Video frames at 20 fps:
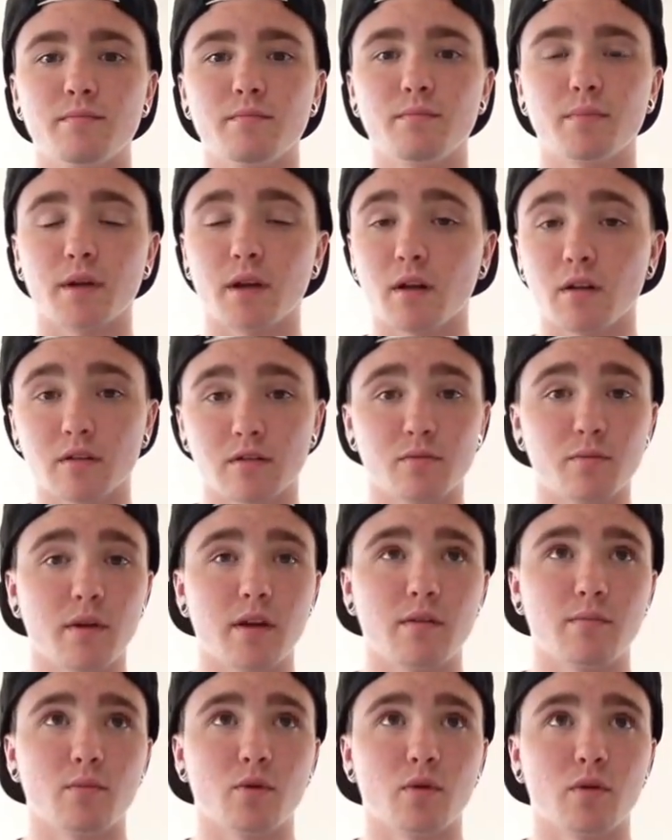but I'll
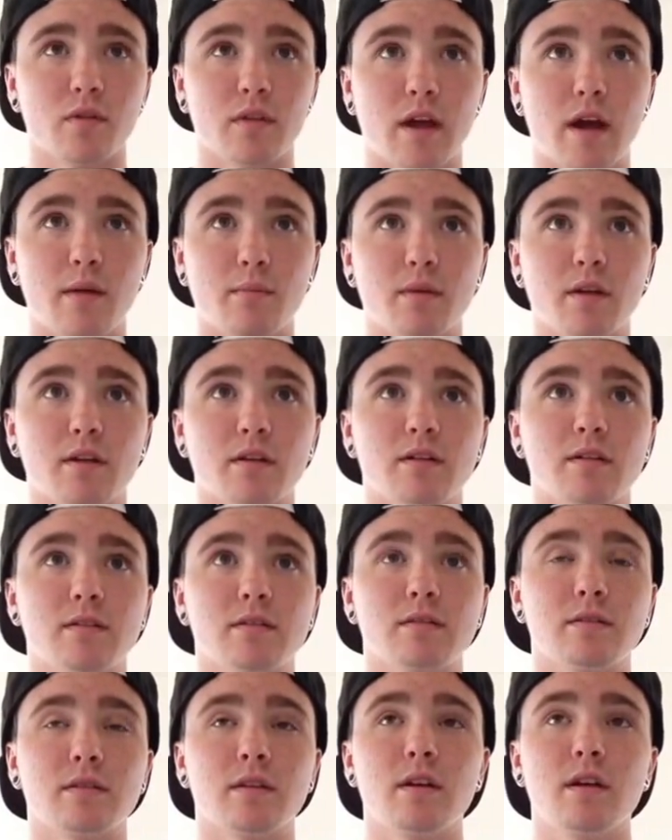explain more of that
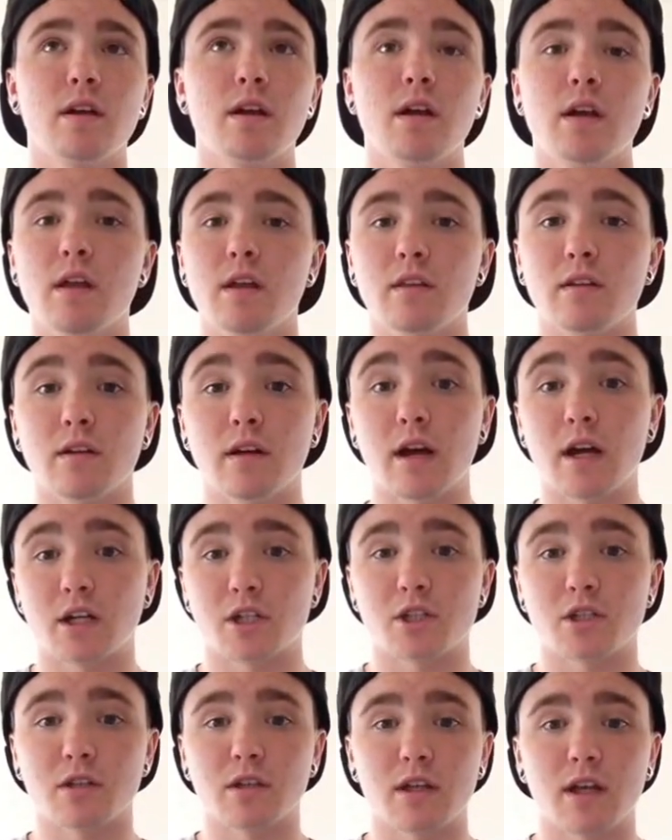because they
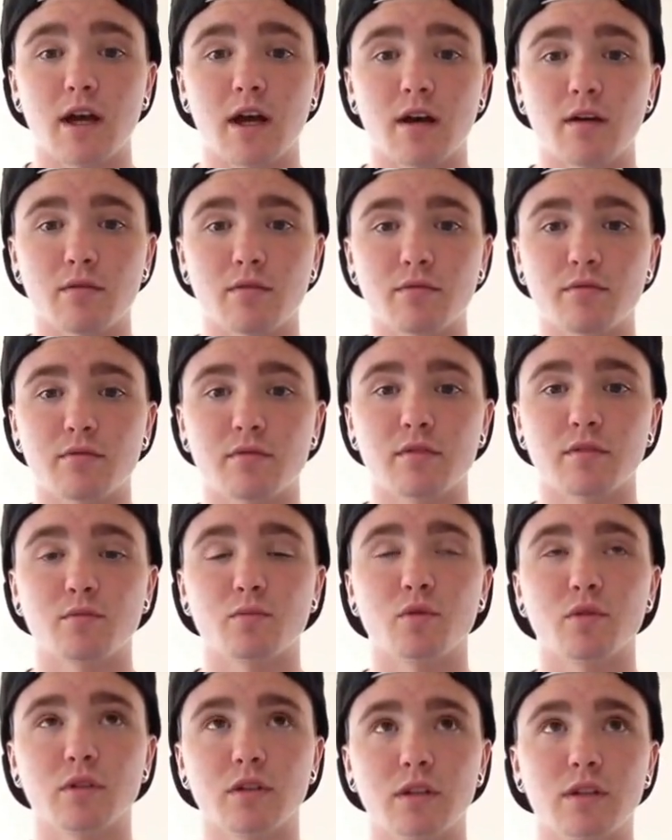actually have some
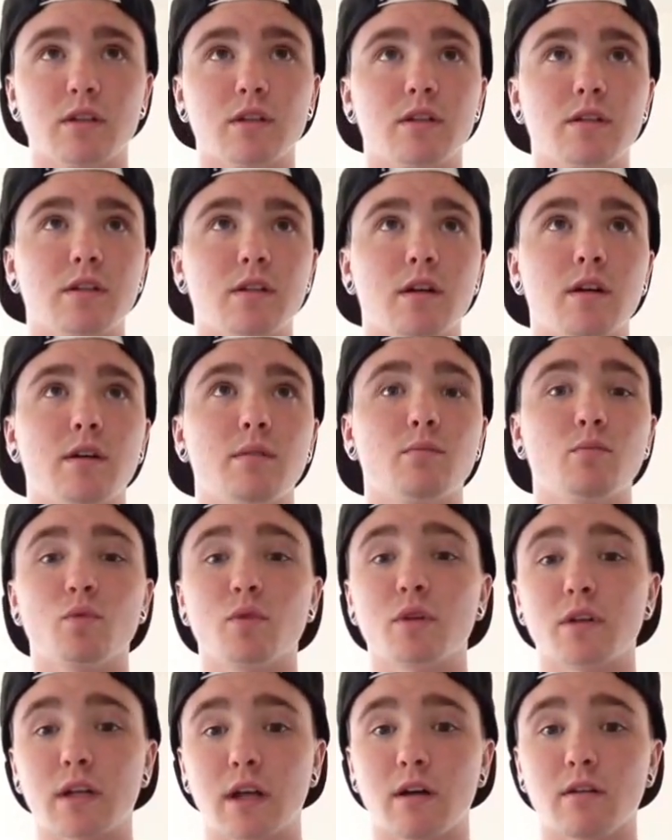really good
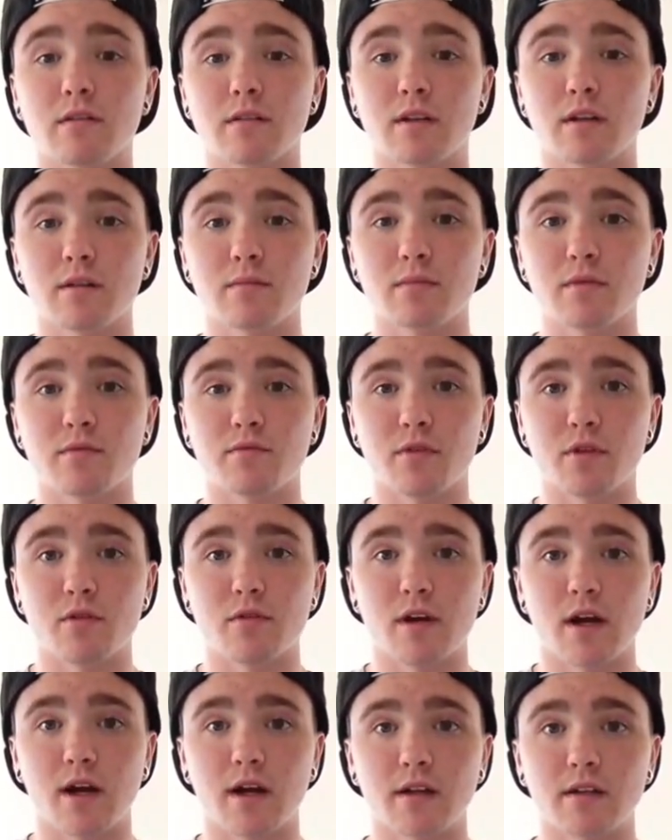workout tips for you
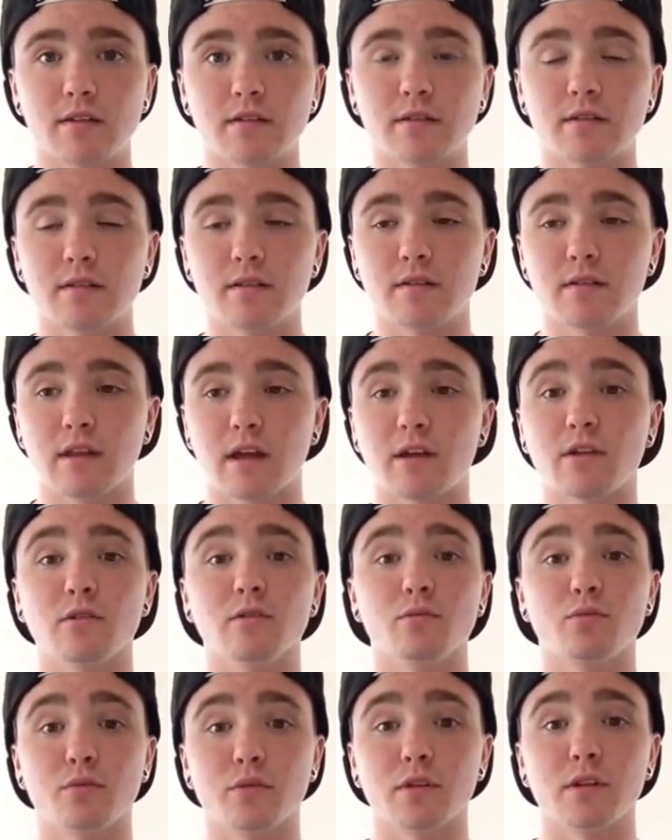guys that'll
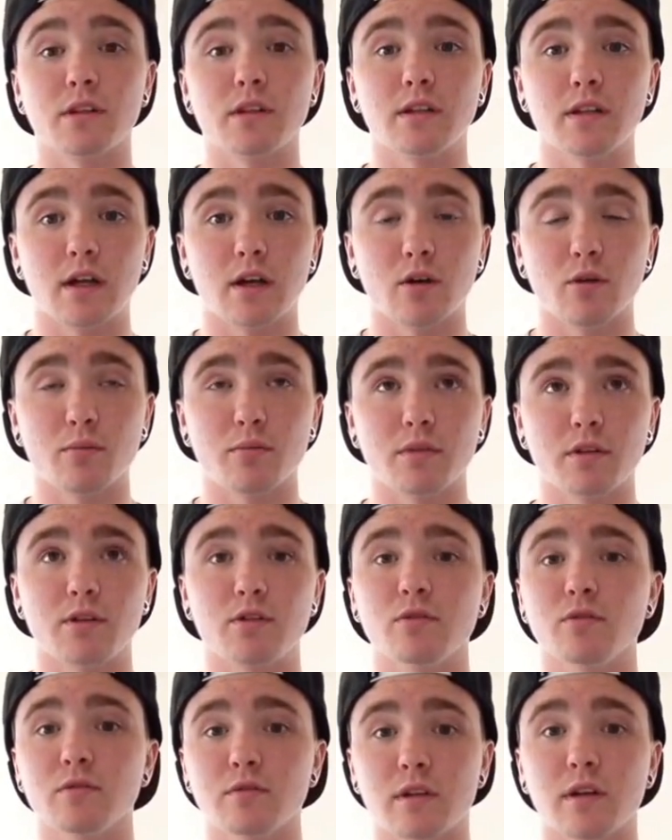really help, and
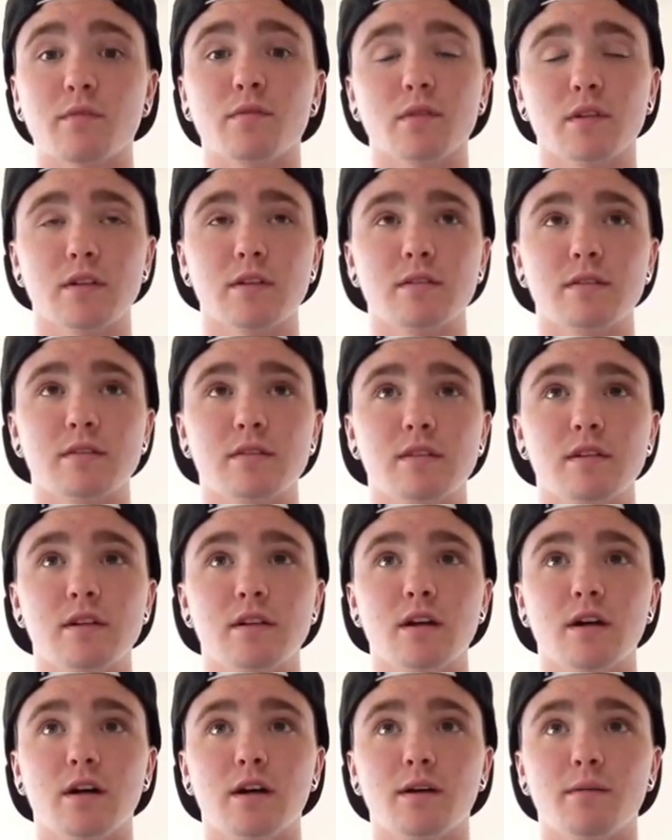you'll definitely see
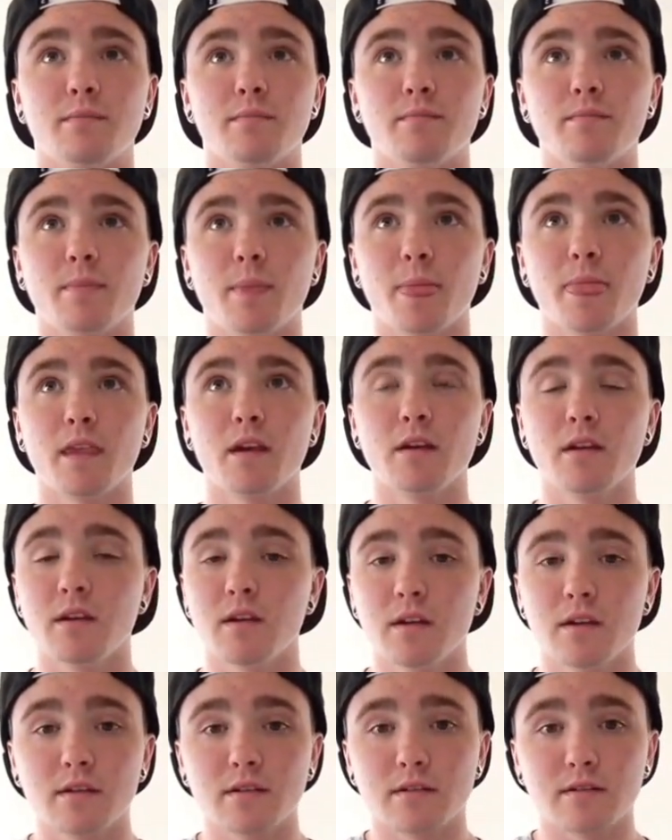
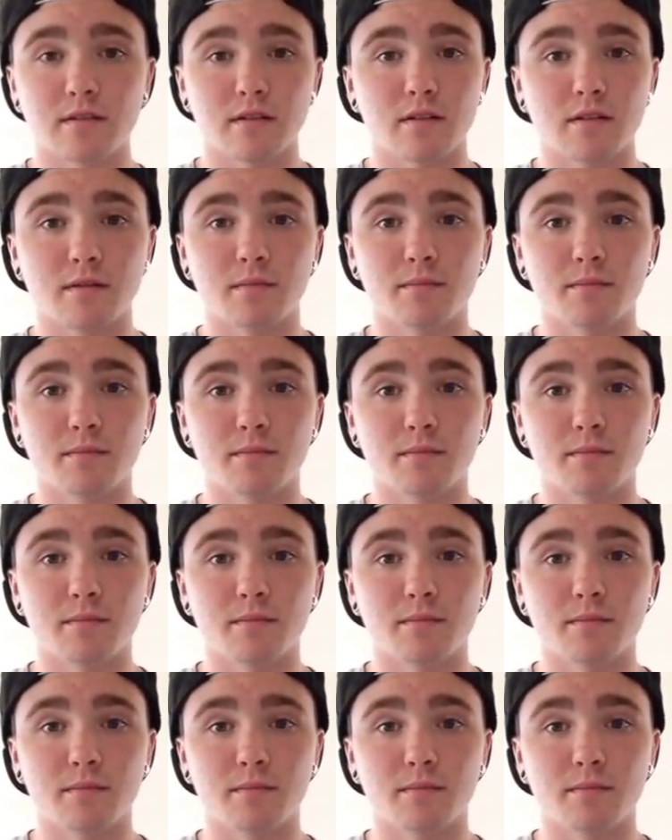some